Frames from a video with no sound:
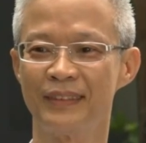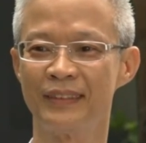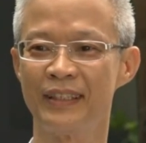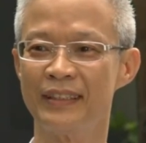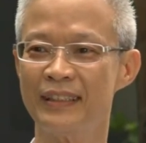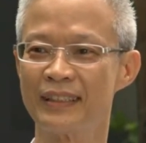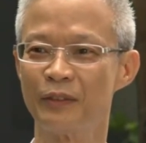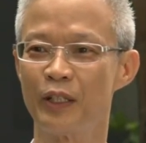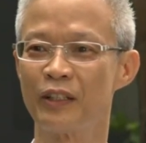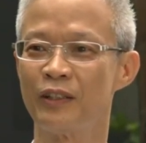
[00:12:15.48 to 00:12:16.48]
there is
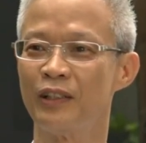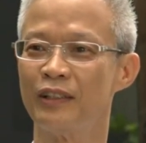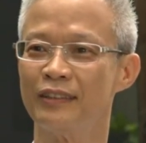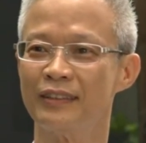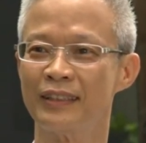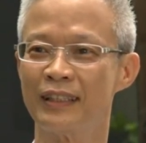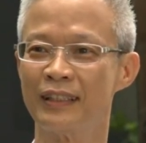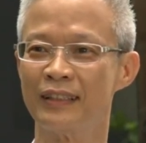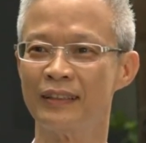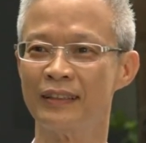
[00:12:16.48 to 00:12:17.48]
what I call
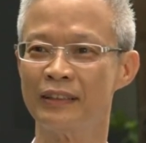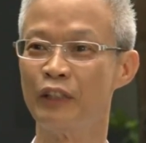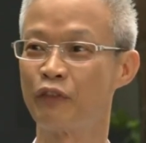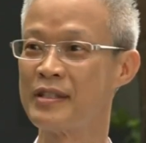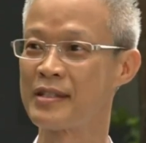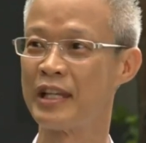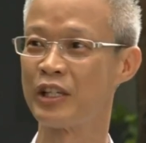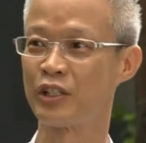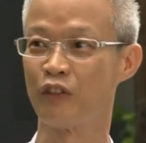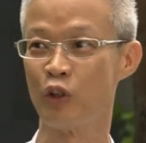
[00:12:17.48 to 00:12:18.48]
a
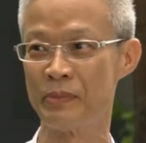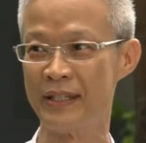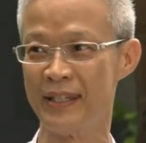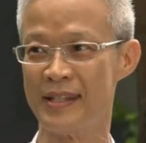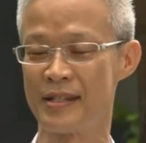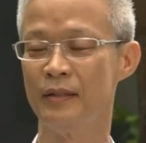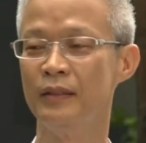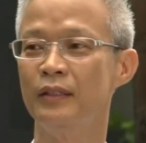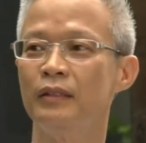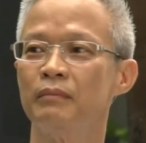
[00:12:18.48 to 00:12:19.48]
differentiation of opinions.
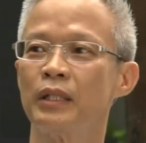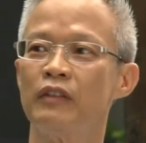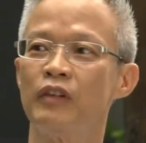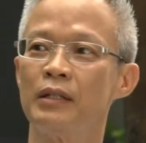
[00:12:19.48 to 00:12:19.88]
But if